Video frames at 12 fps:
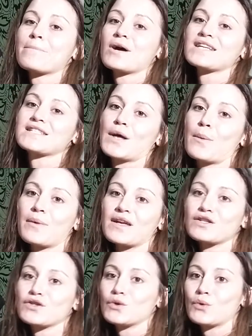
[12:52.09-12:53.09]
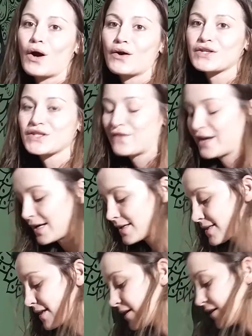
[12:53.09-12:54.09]
Press up into our
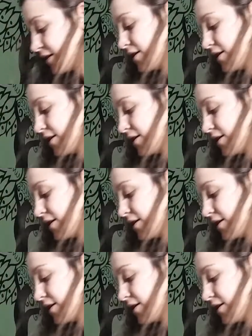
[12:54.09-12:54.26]
Sphinx.